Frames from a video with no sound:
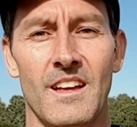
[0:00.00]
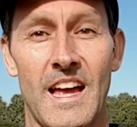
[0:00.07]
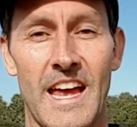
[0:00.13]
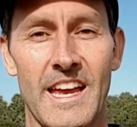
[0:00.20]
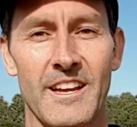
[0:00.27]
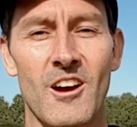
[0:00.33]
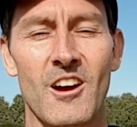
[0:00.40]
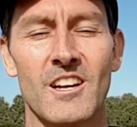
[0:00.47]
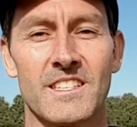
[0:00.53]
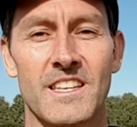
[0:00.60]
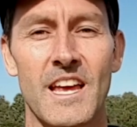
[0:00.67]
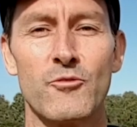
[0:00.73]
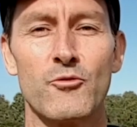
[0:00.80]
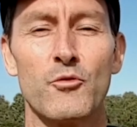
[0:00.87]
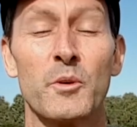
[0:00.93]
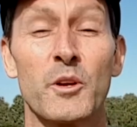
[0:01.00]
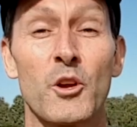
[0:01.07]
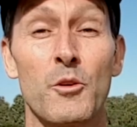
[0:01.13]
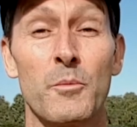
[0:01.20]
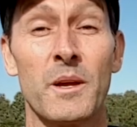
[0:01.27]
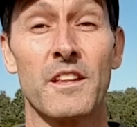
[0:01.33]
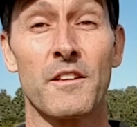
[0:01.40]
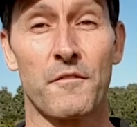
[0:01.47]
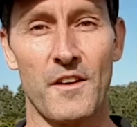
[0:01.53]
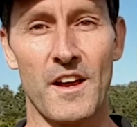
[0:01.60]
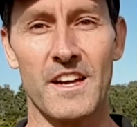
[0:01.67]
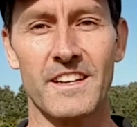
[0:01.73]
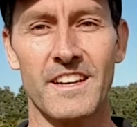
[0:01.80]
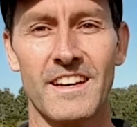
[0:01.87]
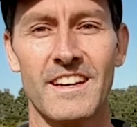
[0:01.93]
Hey guys, Andrew McComb here, the
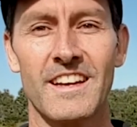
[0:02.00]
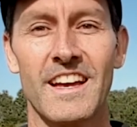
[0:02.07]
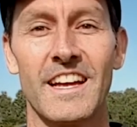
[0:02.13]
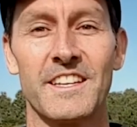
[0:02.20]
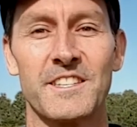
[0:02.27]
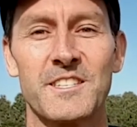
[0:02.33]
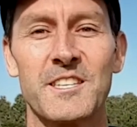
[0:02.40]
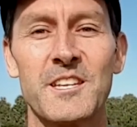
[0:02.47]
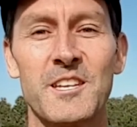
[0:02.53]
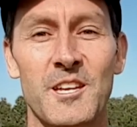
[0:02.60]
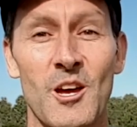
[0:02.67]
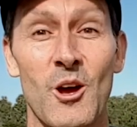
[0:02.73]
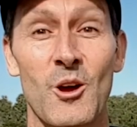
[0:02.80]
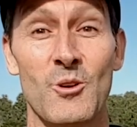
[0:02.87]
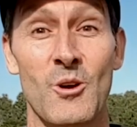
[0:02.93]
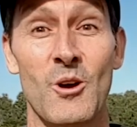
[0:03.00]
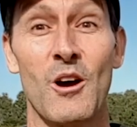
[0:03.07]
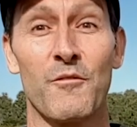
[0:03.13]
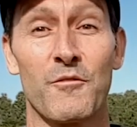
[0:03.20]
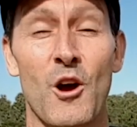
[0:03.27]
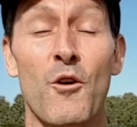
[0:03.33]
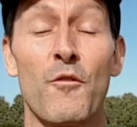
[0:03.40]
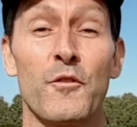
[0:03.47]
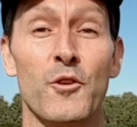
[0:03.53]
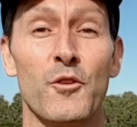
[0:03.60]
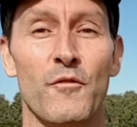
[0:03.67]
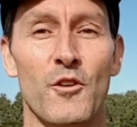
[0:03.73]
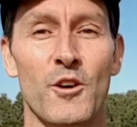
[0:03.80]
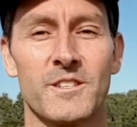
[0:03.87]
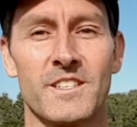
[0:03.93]
founder and C E O of Golf
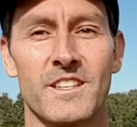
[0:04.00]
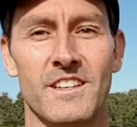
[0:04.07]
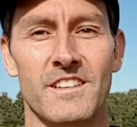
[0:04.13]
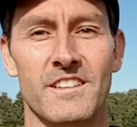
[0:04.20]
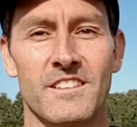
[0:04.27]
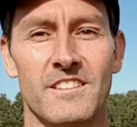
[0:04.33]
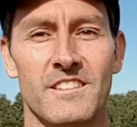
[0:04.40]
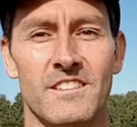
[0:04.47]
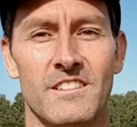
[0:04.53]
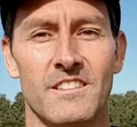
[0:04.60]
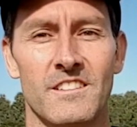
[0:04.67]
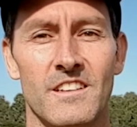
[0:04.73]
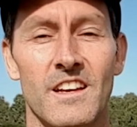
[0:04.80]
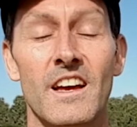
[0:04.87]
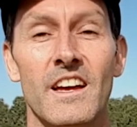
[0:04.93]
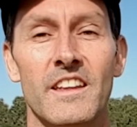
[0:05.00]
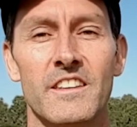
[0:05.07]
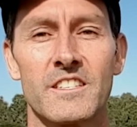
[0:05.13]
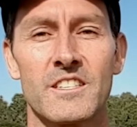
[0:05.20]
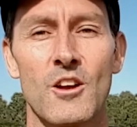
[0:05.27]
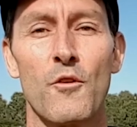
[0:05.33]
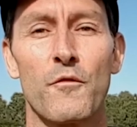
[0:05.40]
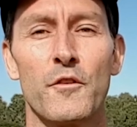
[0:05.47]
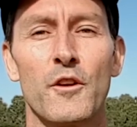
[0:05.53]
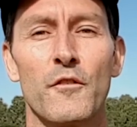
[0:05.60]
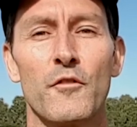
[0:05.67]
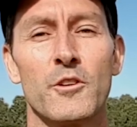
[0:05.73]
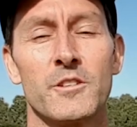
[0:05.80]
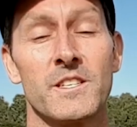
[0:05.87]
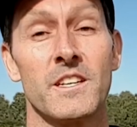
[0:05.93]
University. And this Golf
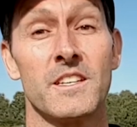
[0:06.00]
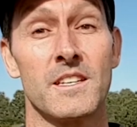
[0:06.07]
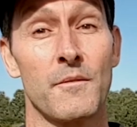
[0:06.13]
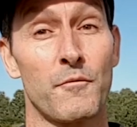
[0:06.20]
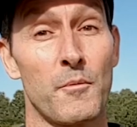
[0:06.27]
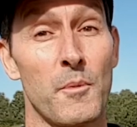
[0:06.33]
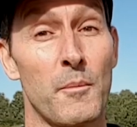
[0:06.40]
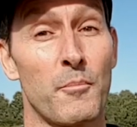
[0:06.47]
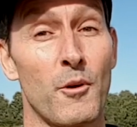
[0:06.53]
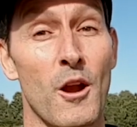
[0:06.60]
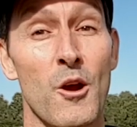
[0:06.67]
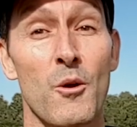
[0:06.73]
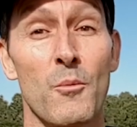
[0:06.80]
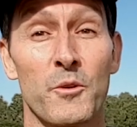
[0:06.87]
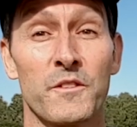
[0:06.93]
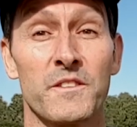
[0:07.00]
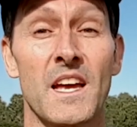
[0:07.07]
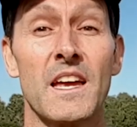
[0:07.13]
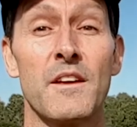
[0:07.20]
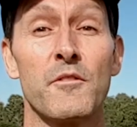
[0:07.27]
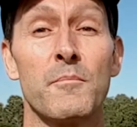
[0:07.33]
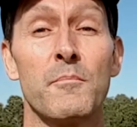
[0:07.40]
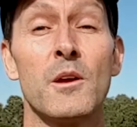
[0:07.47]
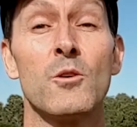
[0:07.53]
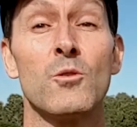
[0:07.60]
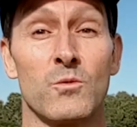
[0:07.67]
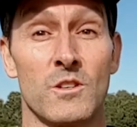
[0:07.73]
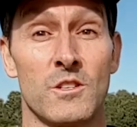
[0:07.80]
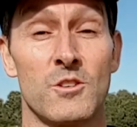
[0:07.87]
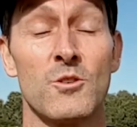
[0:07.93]
University tip from the pro, I'm with David
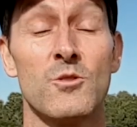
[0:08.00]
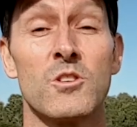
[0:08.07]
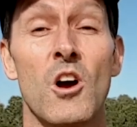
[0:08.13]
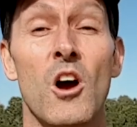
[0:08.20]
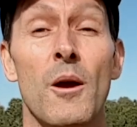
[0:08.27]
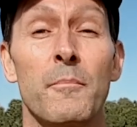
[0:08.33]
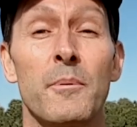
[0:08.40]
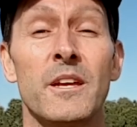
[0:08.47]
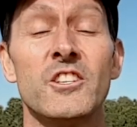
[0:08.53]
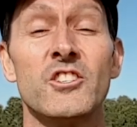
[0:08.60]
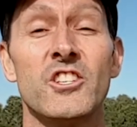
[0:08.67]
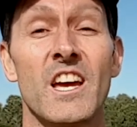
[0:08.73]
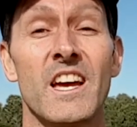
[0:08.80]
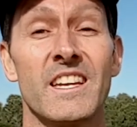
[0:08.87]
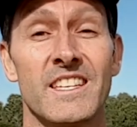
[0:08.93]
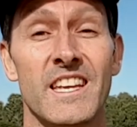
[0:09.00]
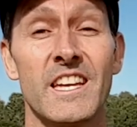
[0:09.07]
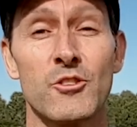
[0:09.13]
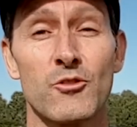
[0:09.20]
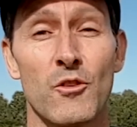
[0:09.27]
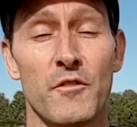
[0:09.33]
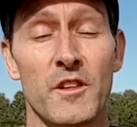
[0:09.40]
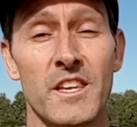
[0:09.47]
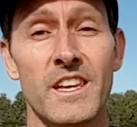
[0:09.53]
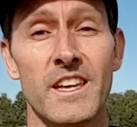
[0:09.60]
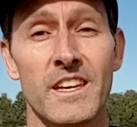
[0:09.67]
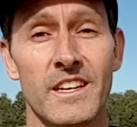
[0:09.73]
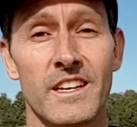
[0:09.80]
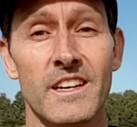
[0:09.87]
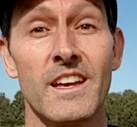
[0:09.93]
Milne, the two-time P G A Teacher of the
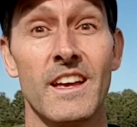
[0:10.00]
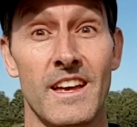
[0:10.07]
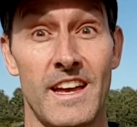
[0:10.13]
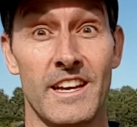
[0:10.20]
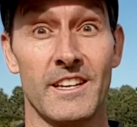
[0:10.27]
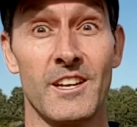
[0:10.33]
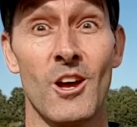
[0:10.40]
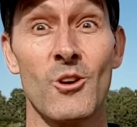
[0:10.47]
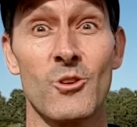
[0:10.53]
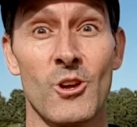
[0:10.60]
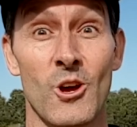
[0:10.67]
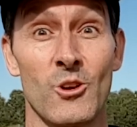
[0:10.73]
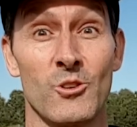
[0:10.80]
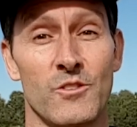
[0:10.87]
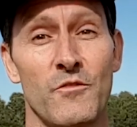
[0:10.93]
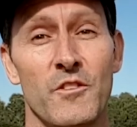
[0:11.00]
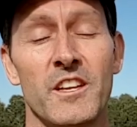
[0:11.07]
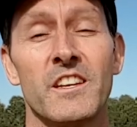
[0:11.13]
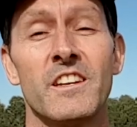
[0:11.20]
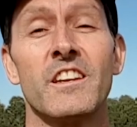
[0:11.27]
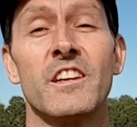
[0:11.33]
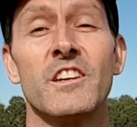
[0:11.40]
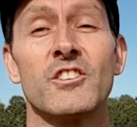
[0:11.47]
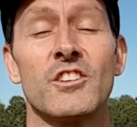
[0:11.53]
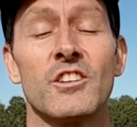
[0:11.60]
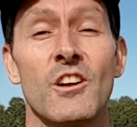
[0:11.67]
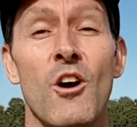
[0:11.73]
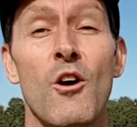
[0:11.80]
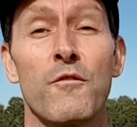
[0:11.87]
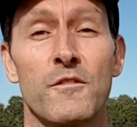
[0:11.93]
Year and co-coach of the Indonesian
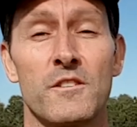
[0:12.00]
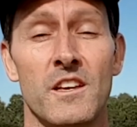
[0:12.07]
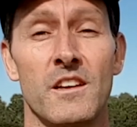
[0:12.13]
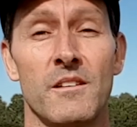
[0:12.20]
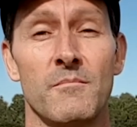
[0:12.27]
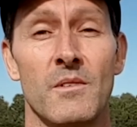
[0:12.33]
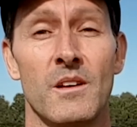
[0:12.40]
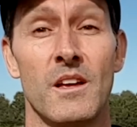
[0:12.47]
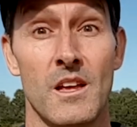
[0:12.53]
golf team.